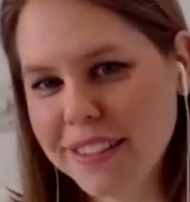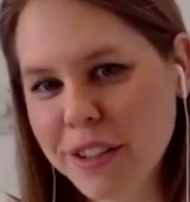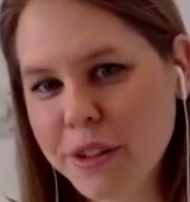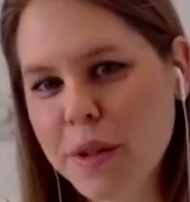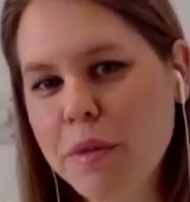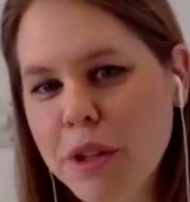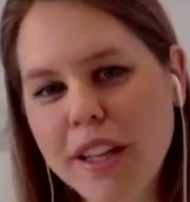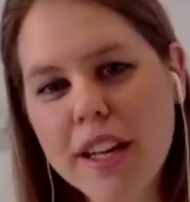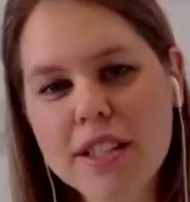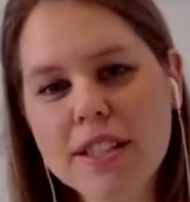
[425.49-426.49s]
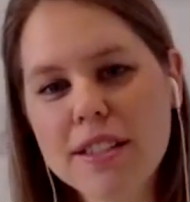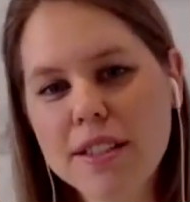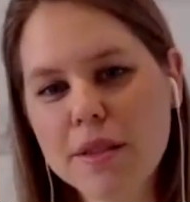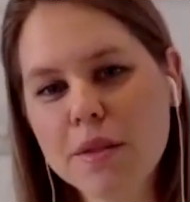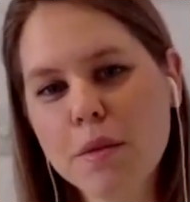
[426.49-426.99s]
you know communications
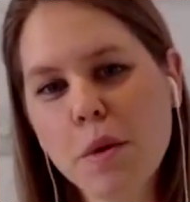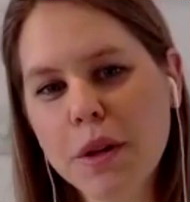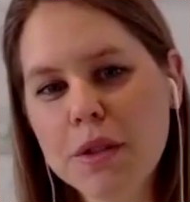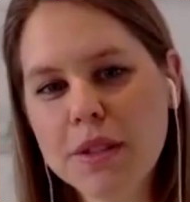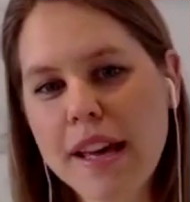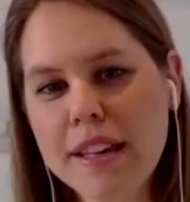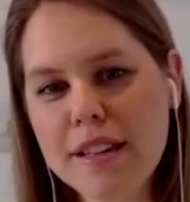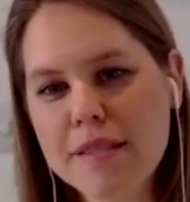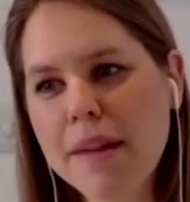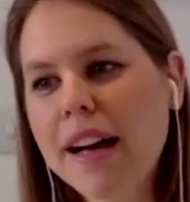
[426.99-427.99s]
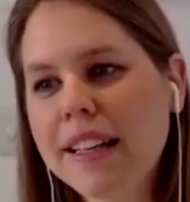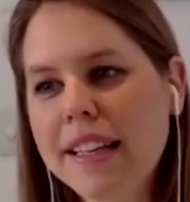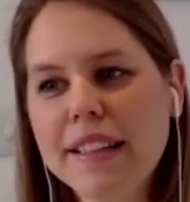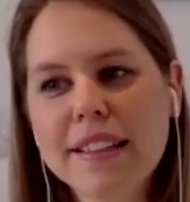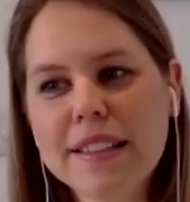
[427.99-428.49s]
is what you're saying
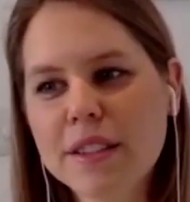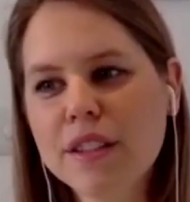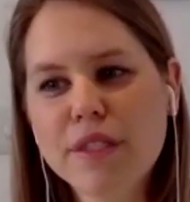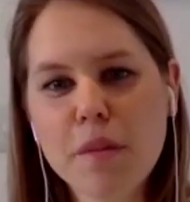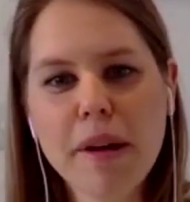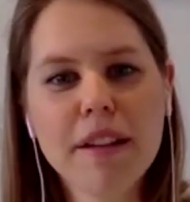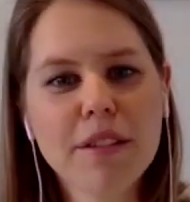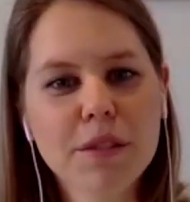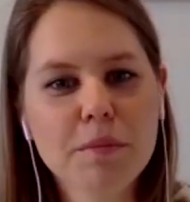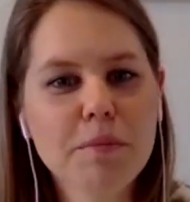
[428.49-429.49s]
marketing is often about your